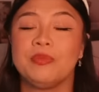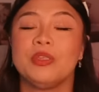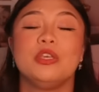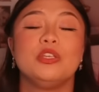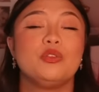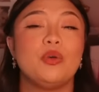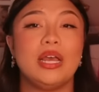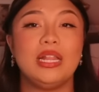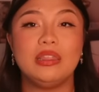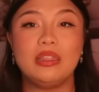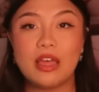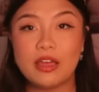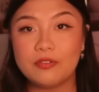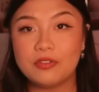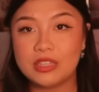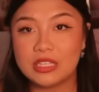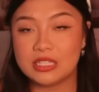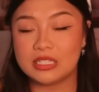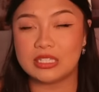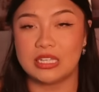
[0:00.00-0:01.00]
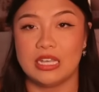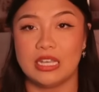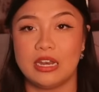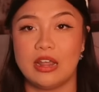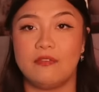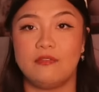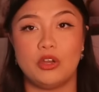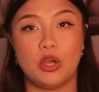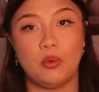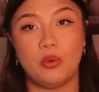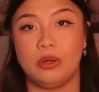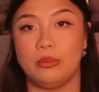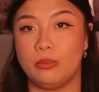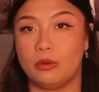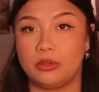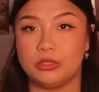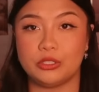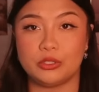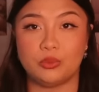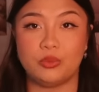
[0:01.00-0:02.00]
So I love the scene of No One
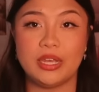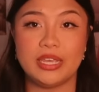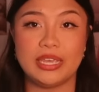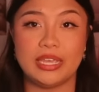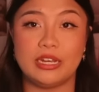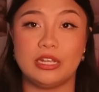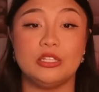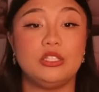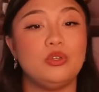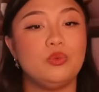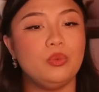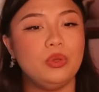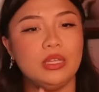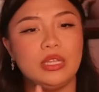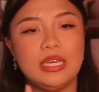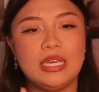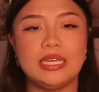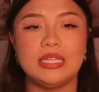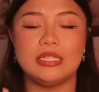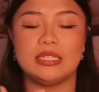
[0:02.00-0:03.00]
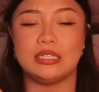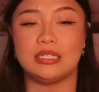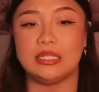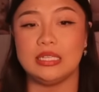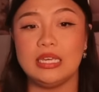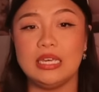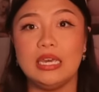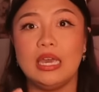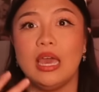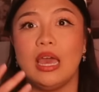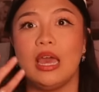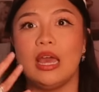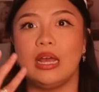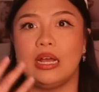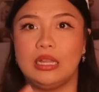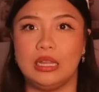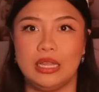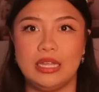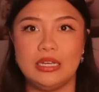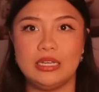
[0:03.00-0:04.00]
Mourns the Wicked, because you really can see
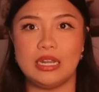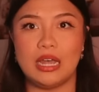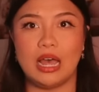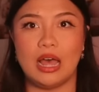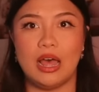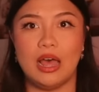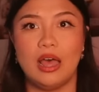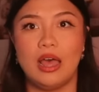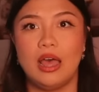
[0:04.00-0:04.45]
Glinda